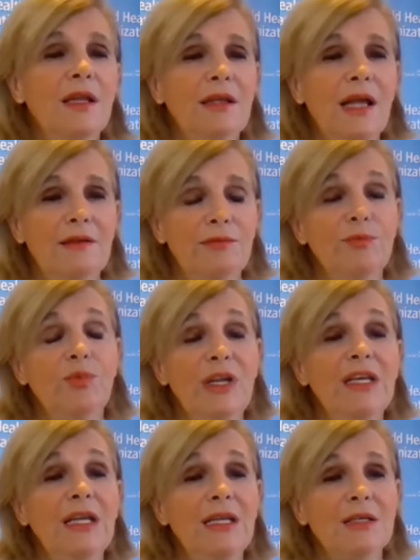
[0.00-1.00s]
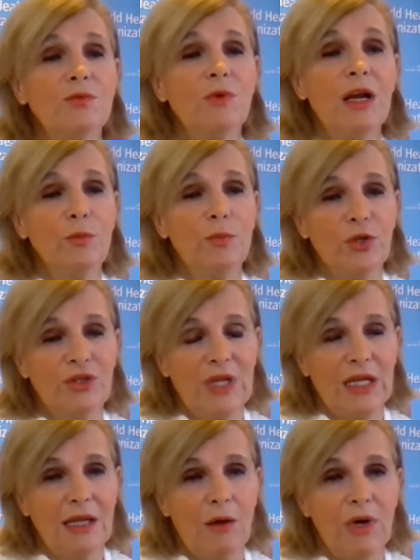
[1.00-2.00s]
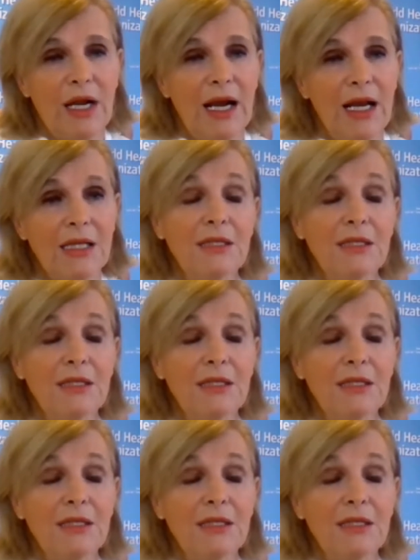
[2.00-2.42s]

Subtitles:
that we need as well to protect our health.